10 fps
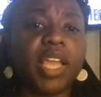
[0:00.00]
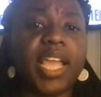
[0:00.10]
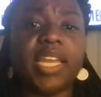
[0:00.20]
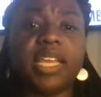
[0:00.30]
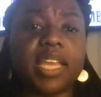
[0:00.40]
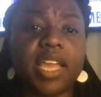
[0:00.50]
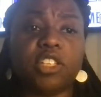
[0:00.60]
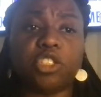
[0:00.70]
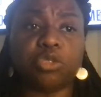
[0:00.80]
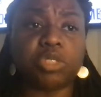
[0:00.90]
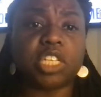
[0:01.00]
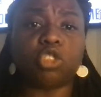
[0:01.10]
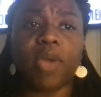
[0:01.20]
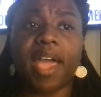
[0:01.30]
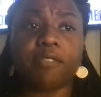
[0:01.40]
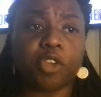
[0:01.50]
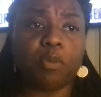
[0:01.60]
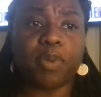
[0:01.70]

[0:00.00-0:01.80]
any issues that you have in your